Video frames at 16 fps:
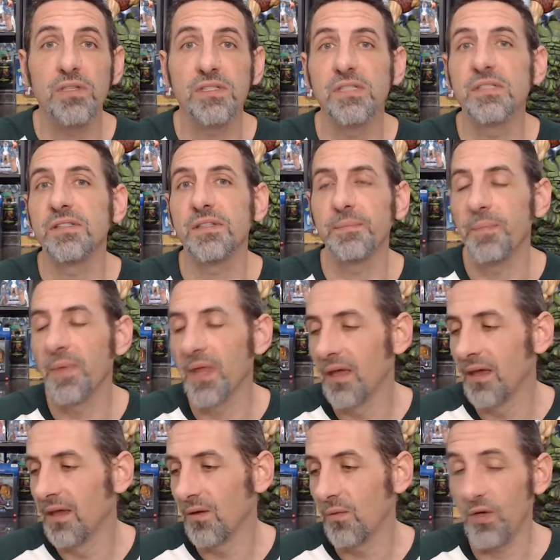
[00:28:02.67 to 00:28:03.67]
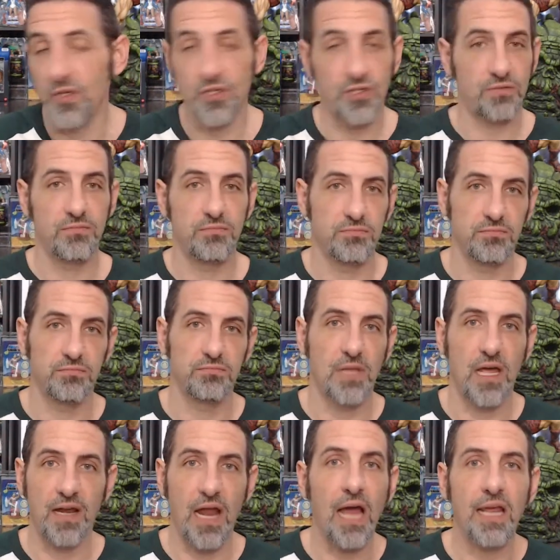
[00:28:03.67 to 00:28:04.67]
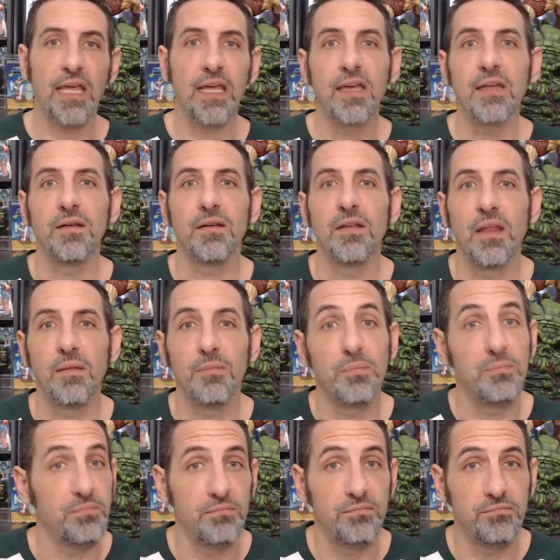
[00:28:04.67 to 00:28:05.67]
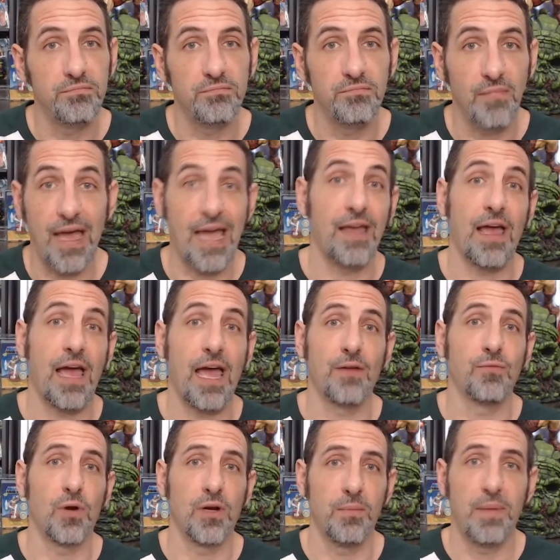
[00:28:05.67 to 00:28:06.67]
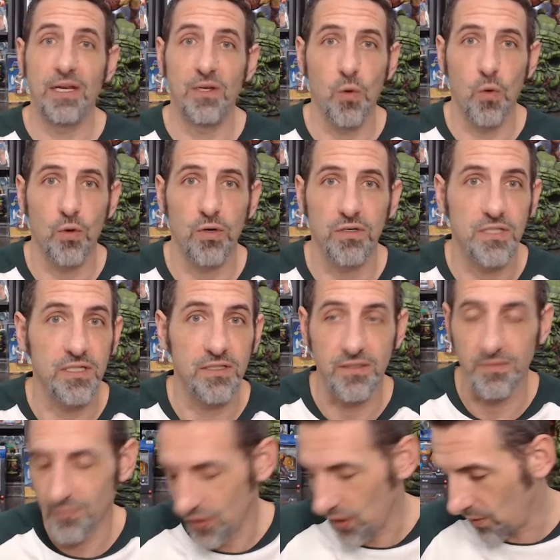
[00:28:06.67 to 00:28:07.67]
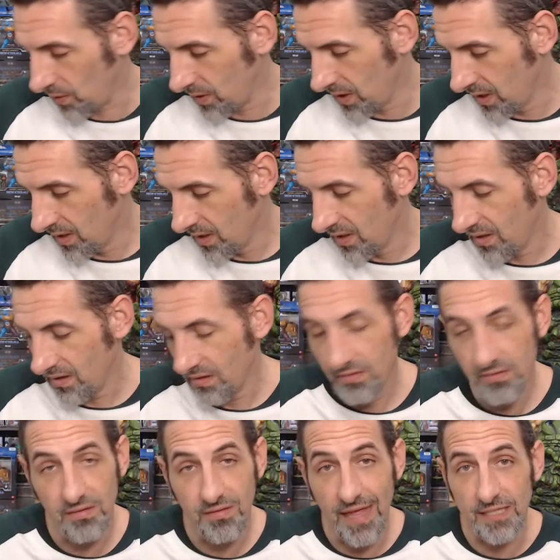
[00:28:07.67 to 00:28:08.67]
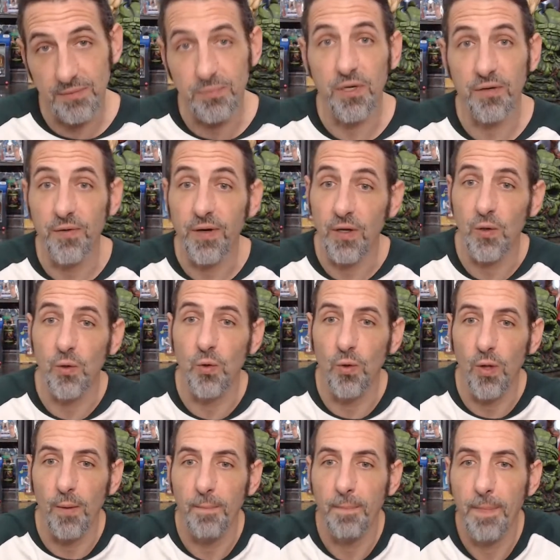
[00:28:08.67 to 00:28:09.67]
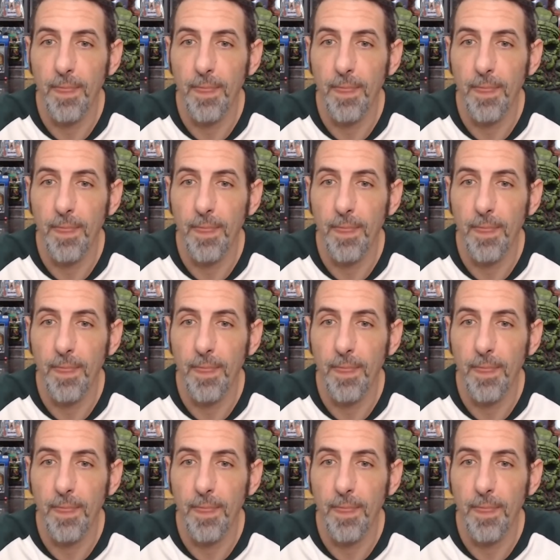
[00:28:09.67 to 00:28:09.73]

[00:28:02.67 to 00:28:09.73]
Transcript: system, which, not knocking it, then I run a made-to-order system, so that's pretty freaking cool, though.